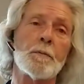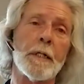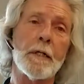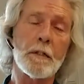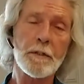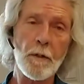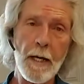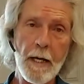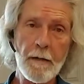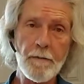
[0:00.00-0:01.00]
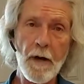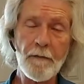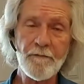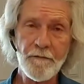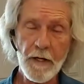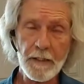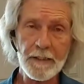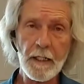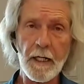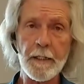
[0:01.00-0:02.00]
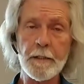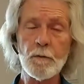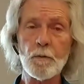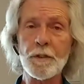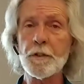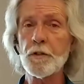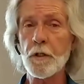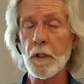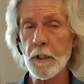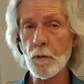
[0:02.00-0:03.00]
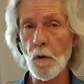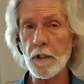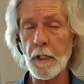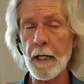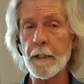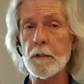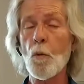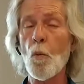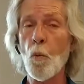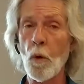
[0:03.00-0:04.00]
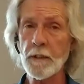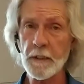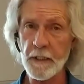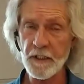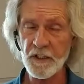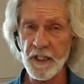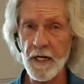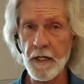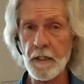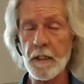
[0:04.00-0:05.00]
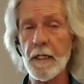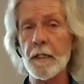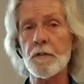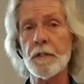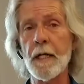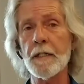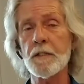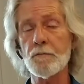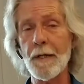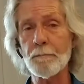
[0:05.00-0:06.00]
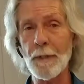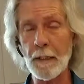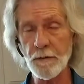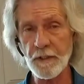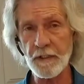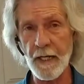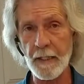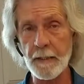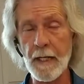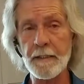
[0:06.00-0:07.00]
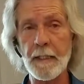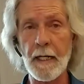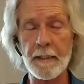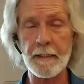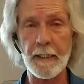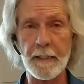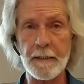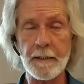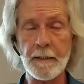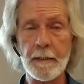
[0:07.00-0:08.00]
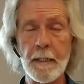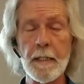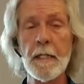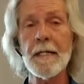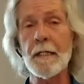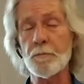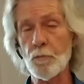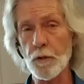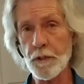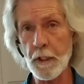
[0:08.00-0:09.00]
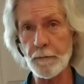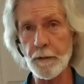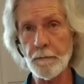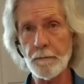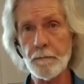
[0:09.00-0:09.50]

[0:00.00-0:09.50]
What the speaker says: We also have ferrous iron, which is your clear water iron. Once it hits the air, it creates a red-brown stain as it oxidizes. It's more stubborn.